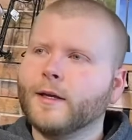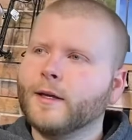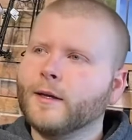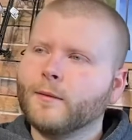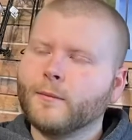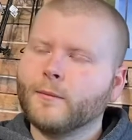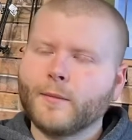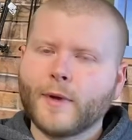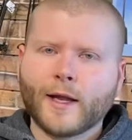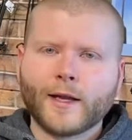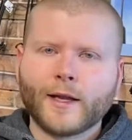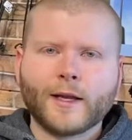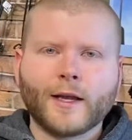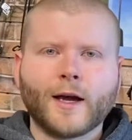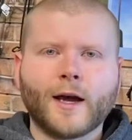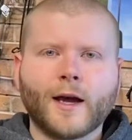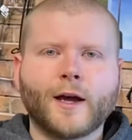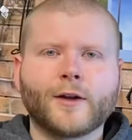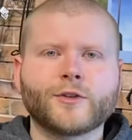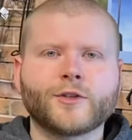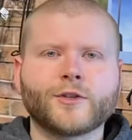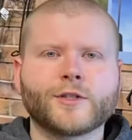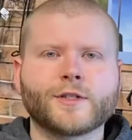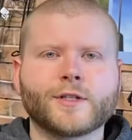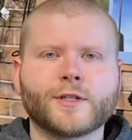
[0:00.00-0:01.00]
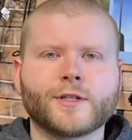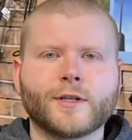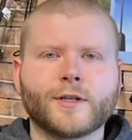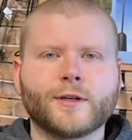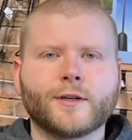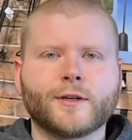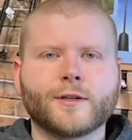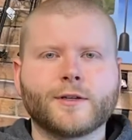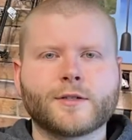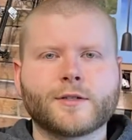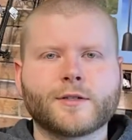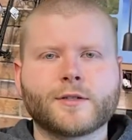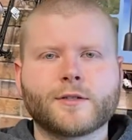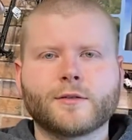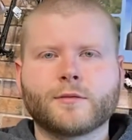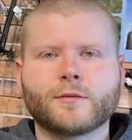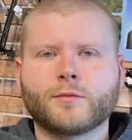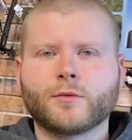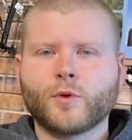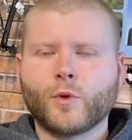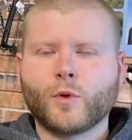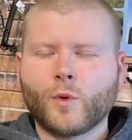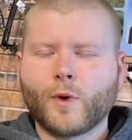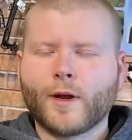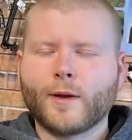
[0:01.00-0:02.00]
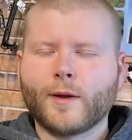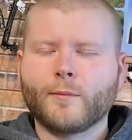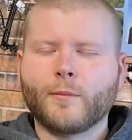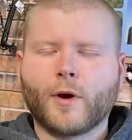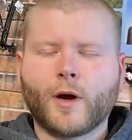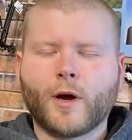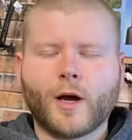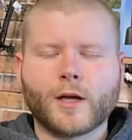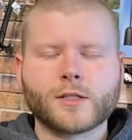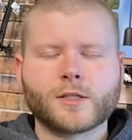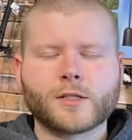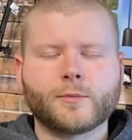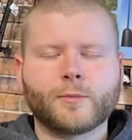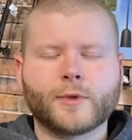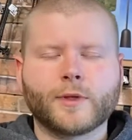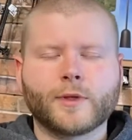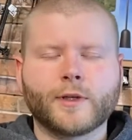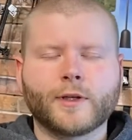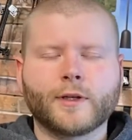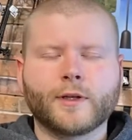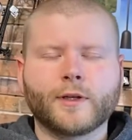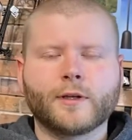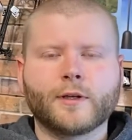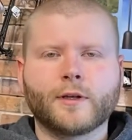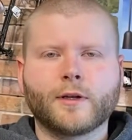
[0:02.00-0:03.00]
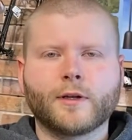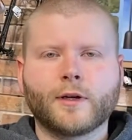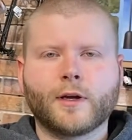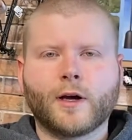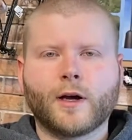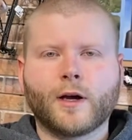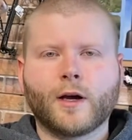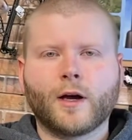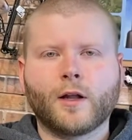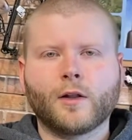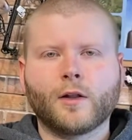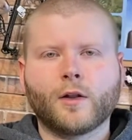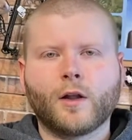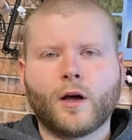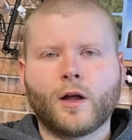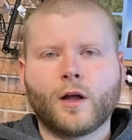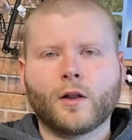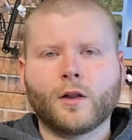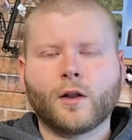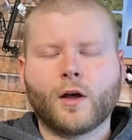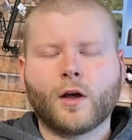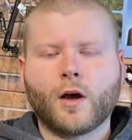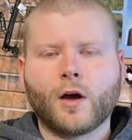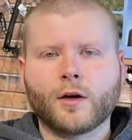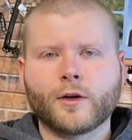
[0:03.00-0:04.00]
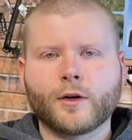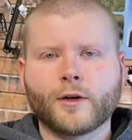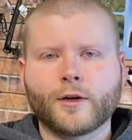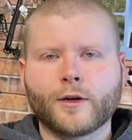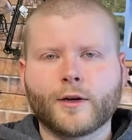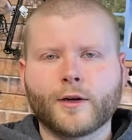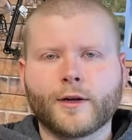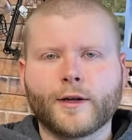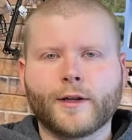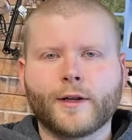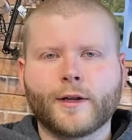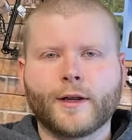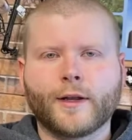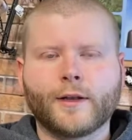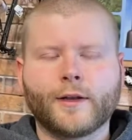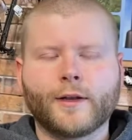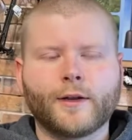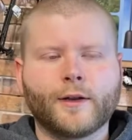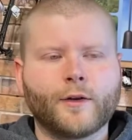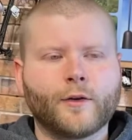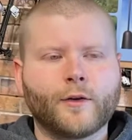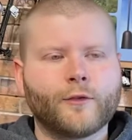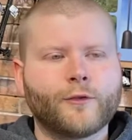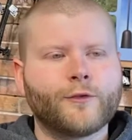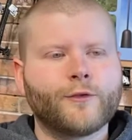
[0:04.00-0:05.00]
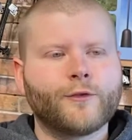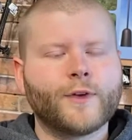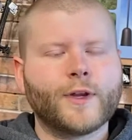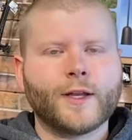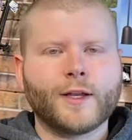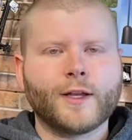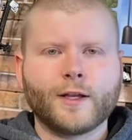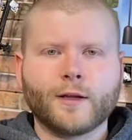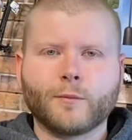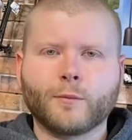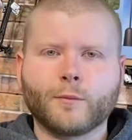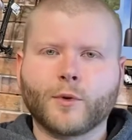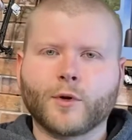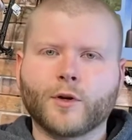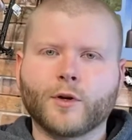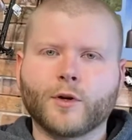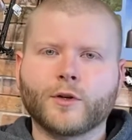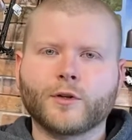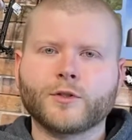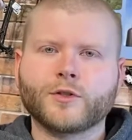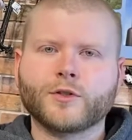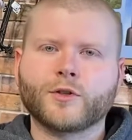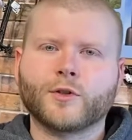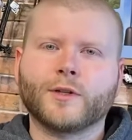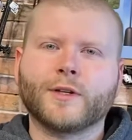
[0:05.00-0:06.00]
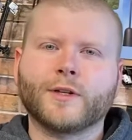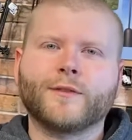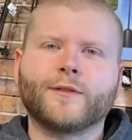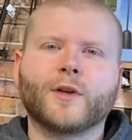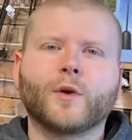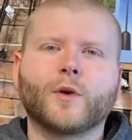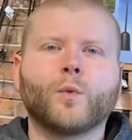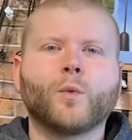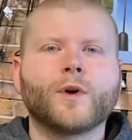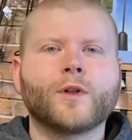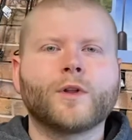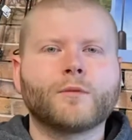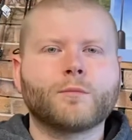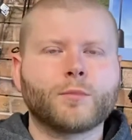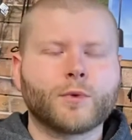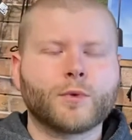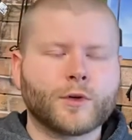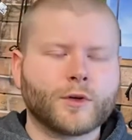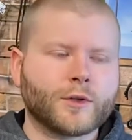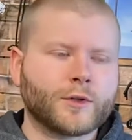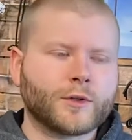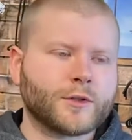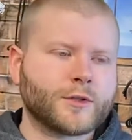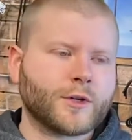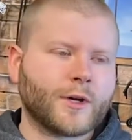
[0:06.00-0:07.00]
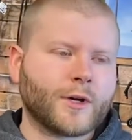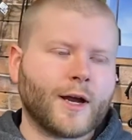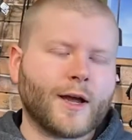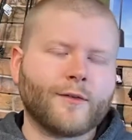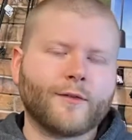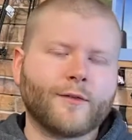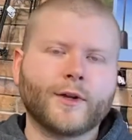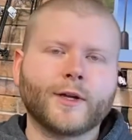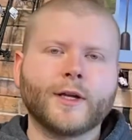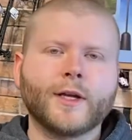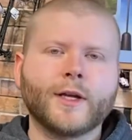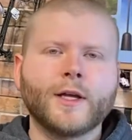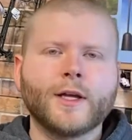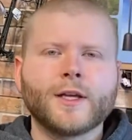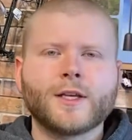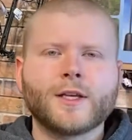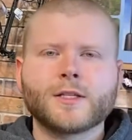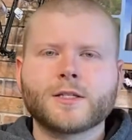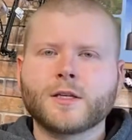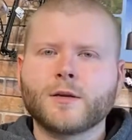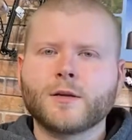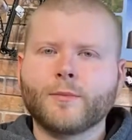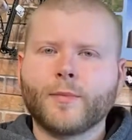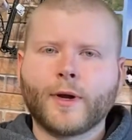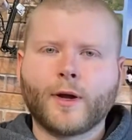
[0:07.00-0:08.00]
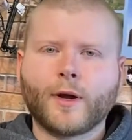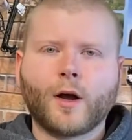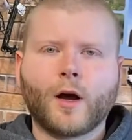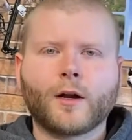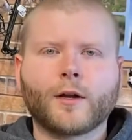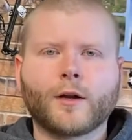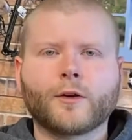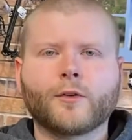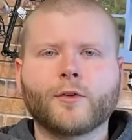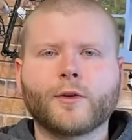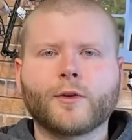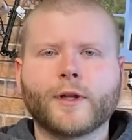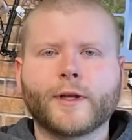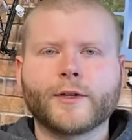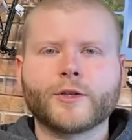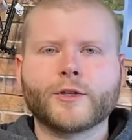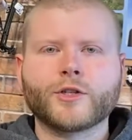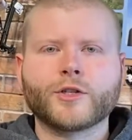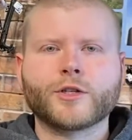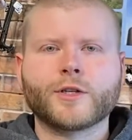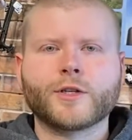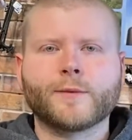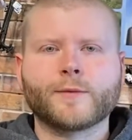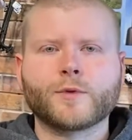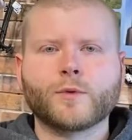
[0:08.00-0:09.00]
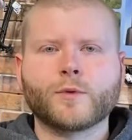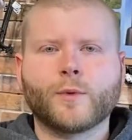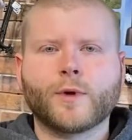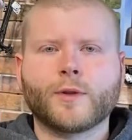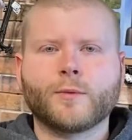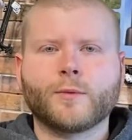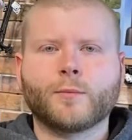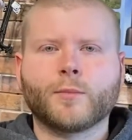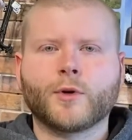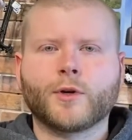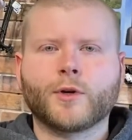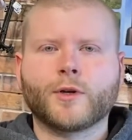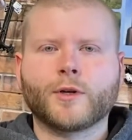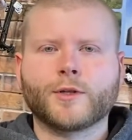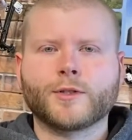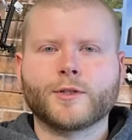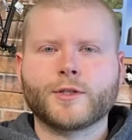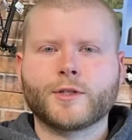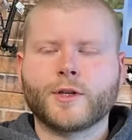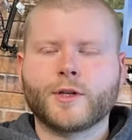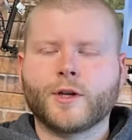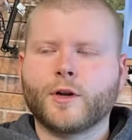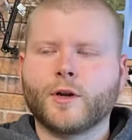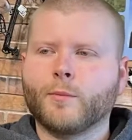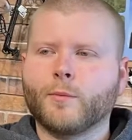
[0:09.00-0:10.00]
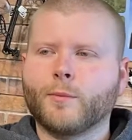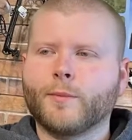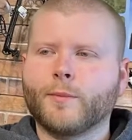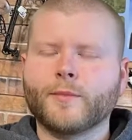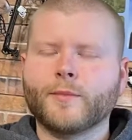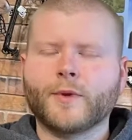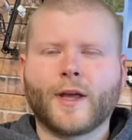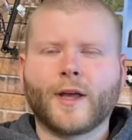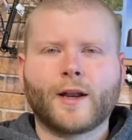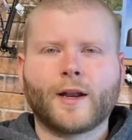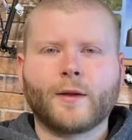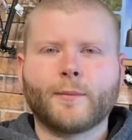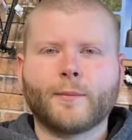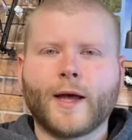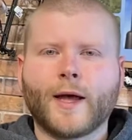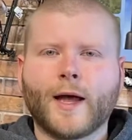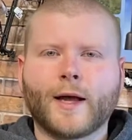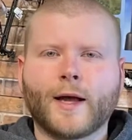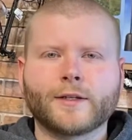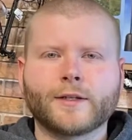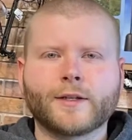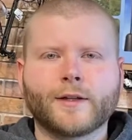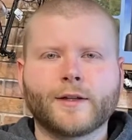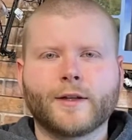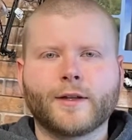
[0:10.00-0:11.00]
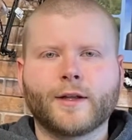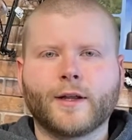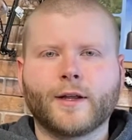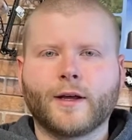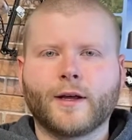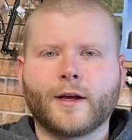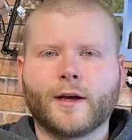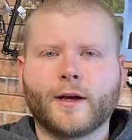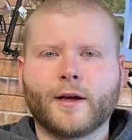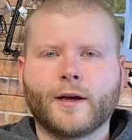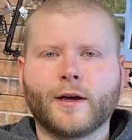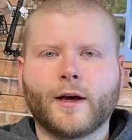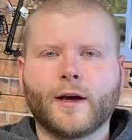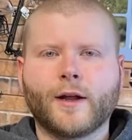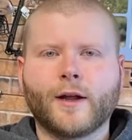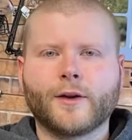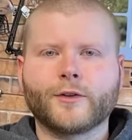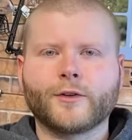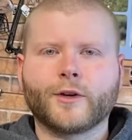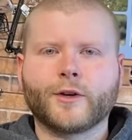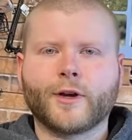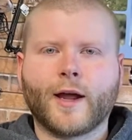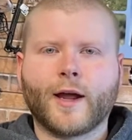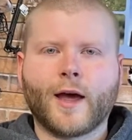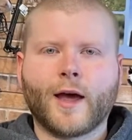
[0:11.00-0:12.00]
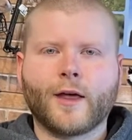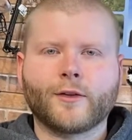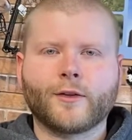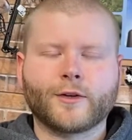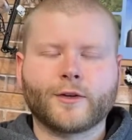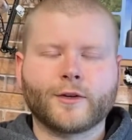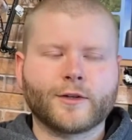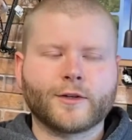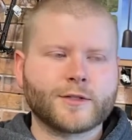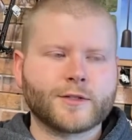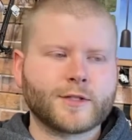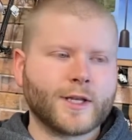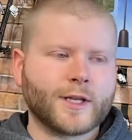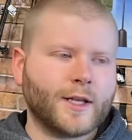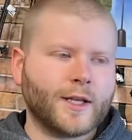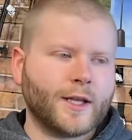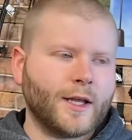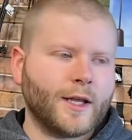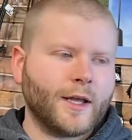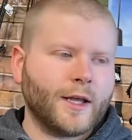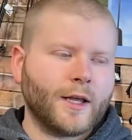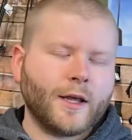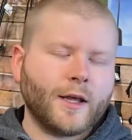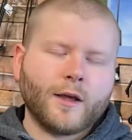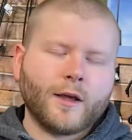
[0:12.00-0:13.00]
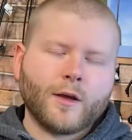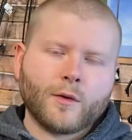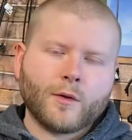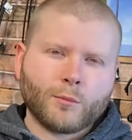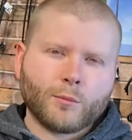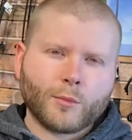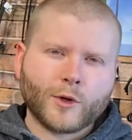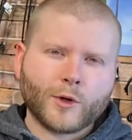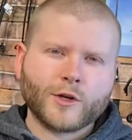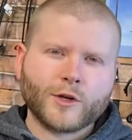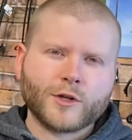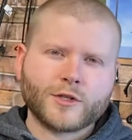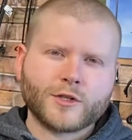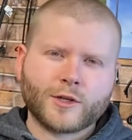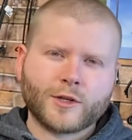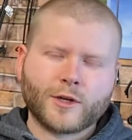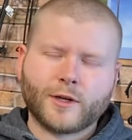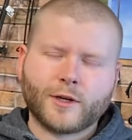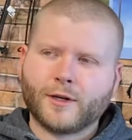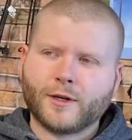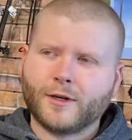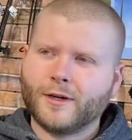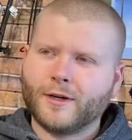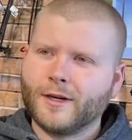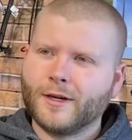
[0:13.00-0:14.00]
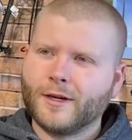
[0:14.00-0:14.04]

many hundreds of years, quite possibly a lot longer in feeding birds or living with birds or having symbiotic relationships with birds, kind of back to the hunter-gatherers. And birds are